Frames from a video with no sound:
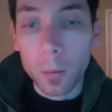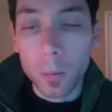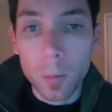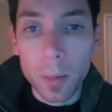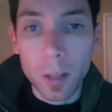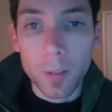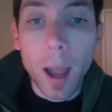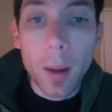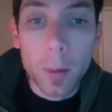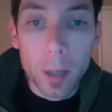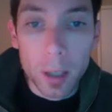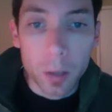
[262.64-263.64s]
if I
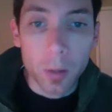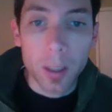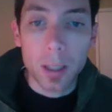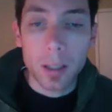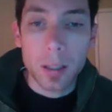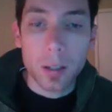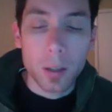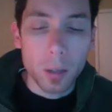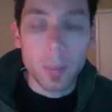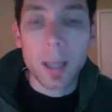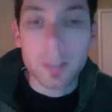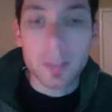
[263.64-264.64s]
were to do it or to
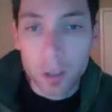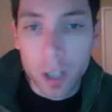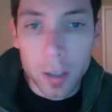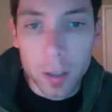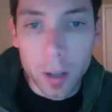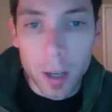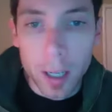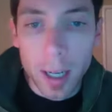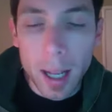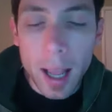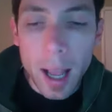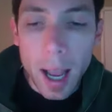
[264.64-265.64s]
make a suggestion on it.
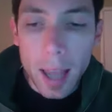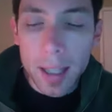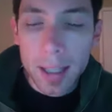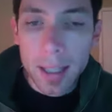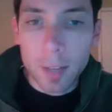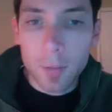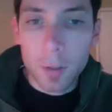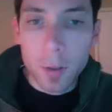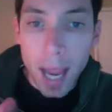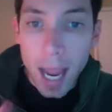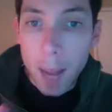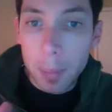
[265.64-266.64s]
I think that if you
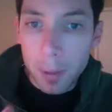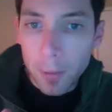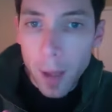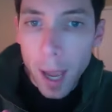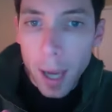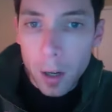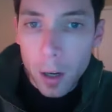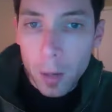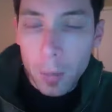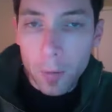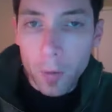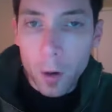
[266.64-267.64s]
amplify her
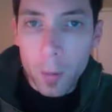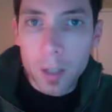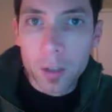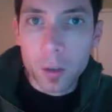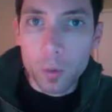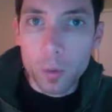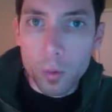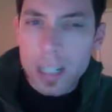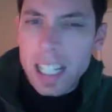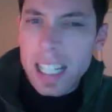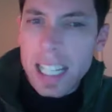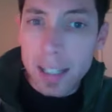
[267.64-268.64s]
performance to
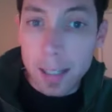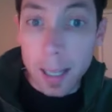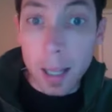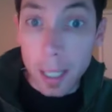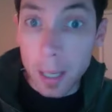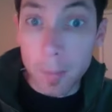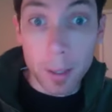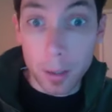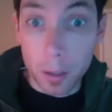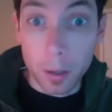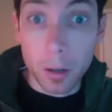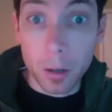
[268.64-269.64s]
really sell him this
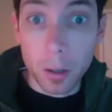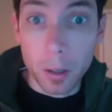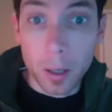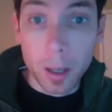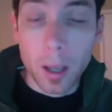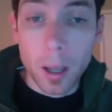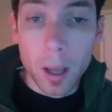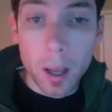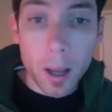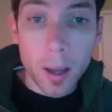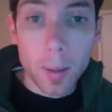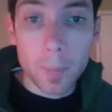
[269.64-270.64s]
girl,
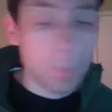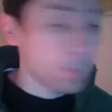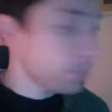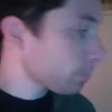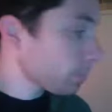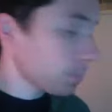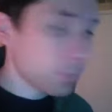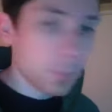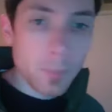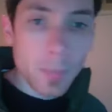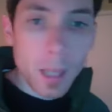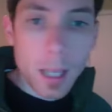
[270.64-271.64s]
um,
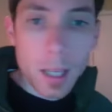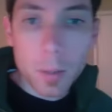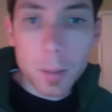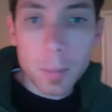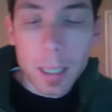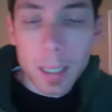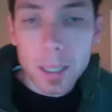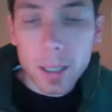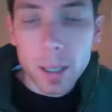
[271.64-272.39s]
it would be